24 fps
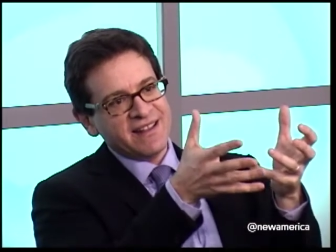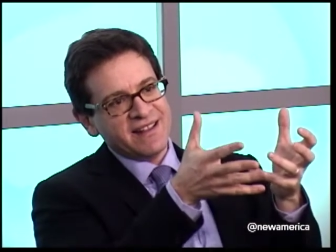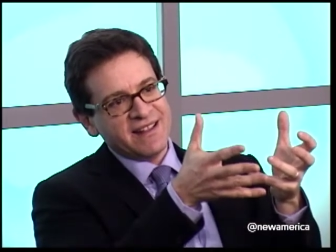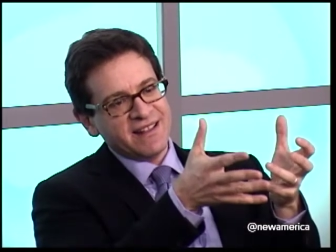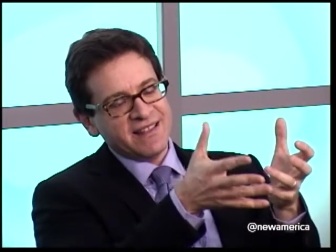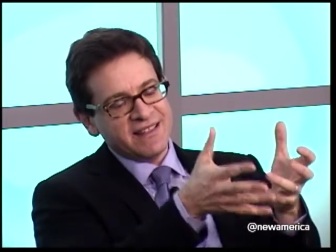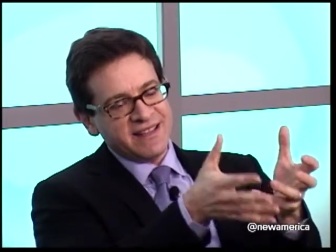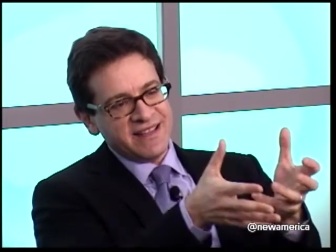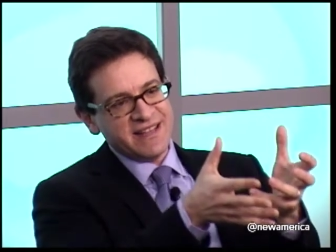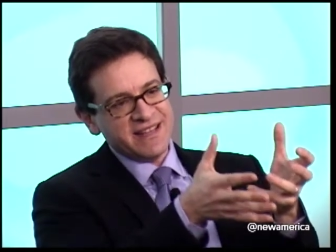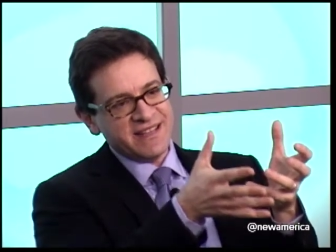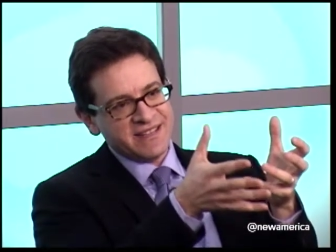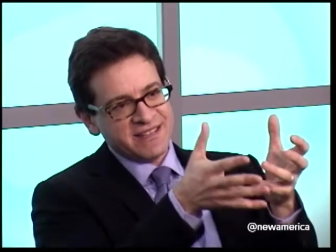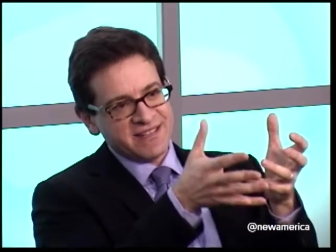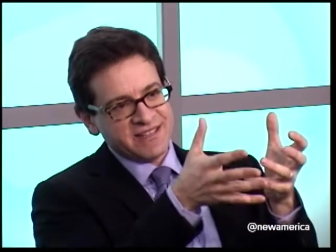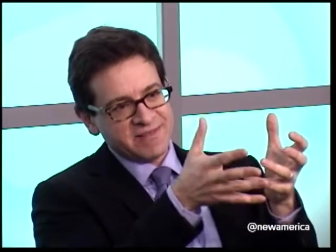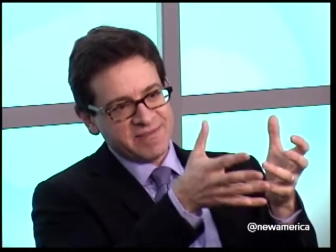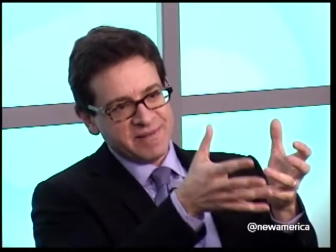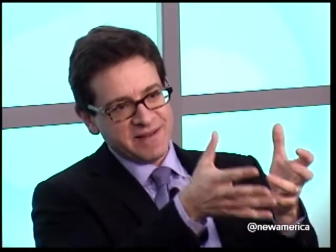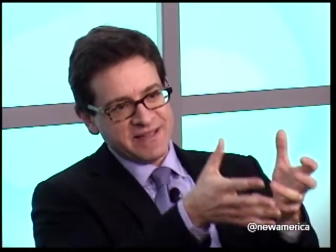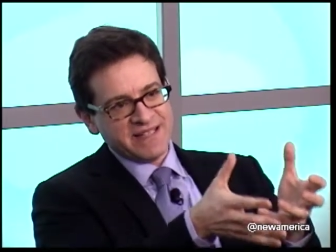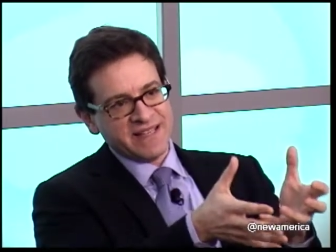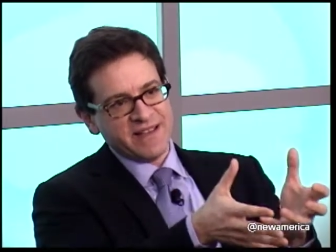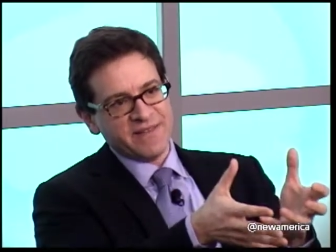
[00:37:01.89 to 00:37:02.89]
these
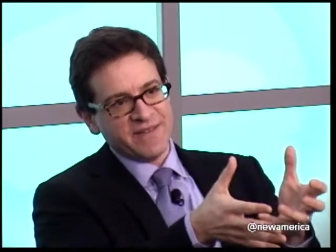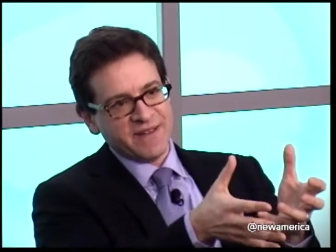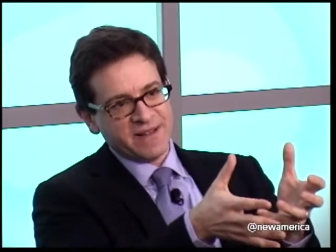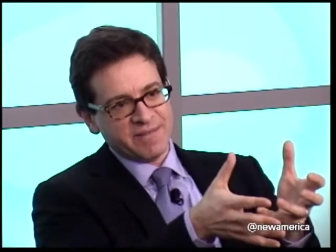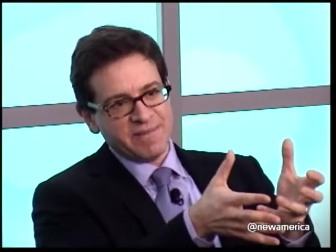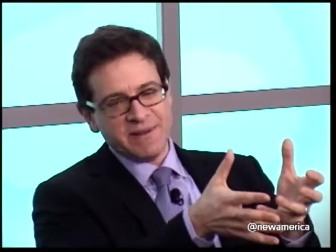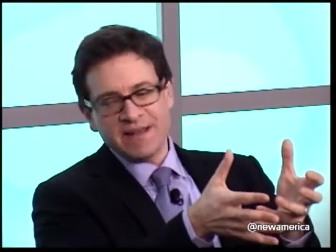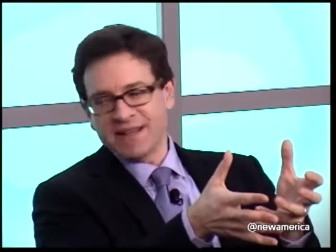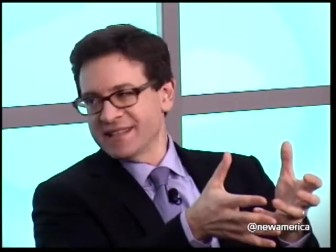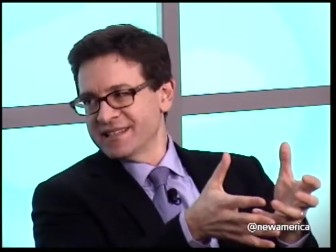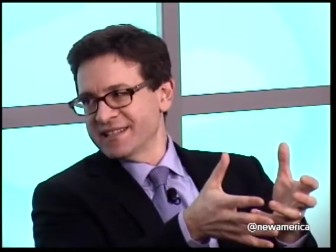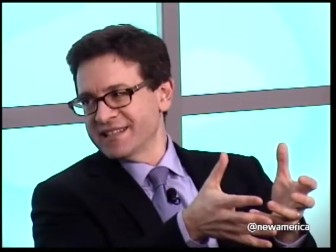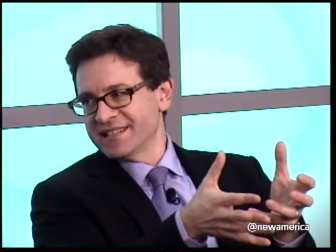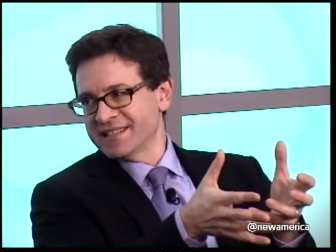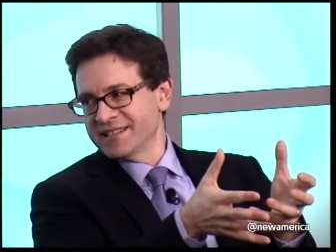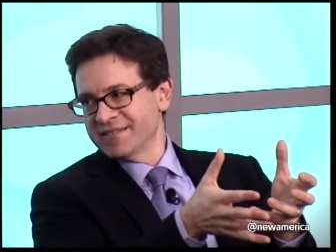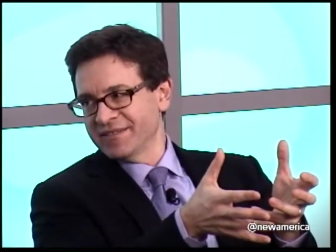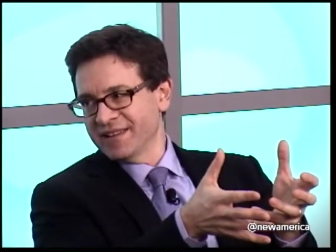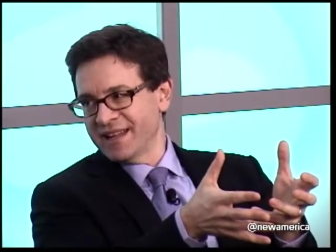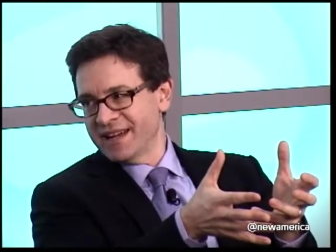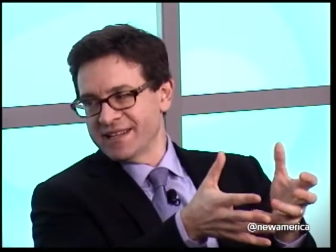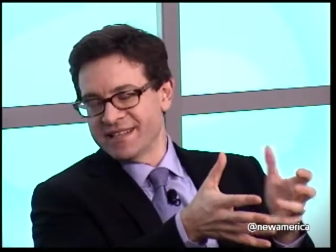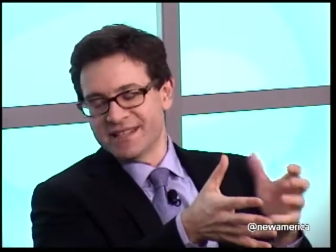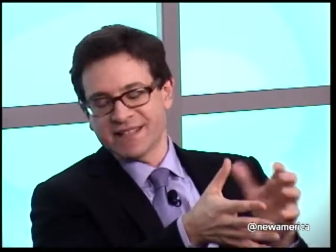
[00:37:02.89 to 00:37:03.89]
specific pieces
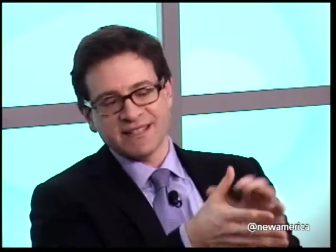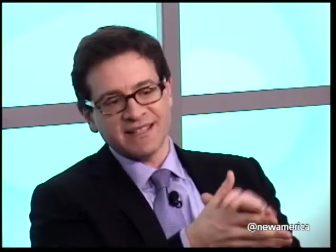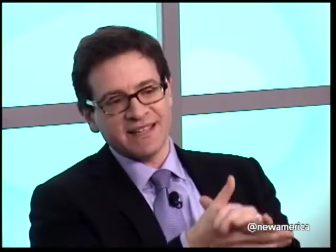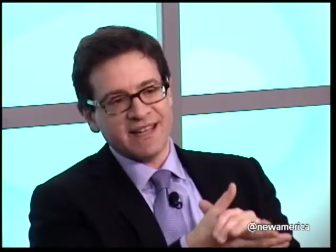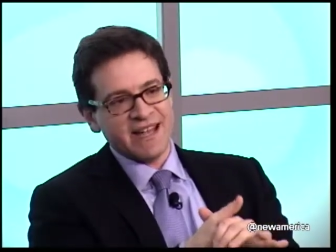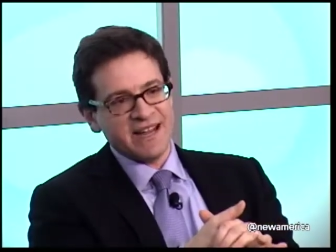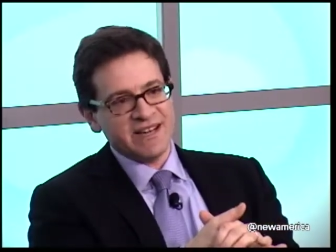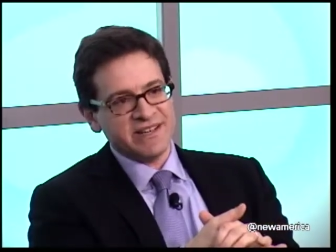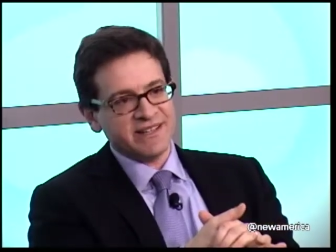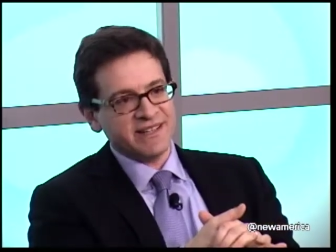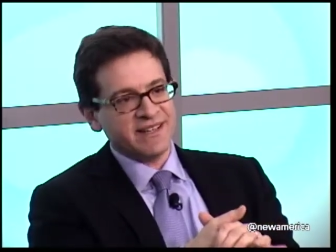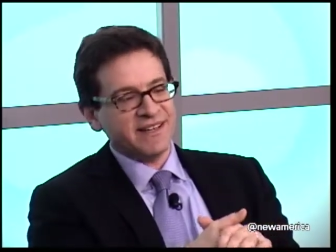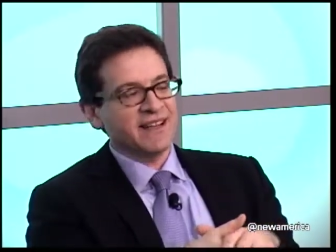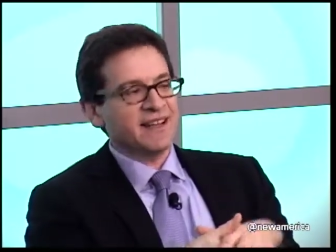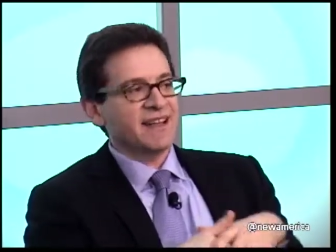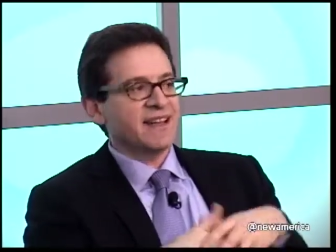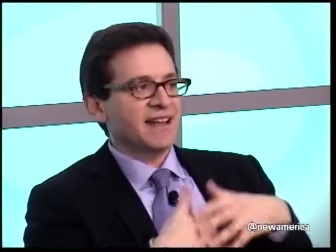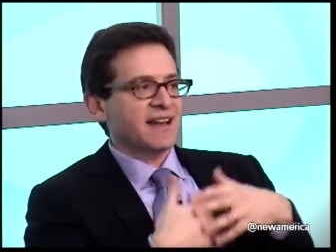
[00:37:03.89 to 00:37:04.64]
of legislation.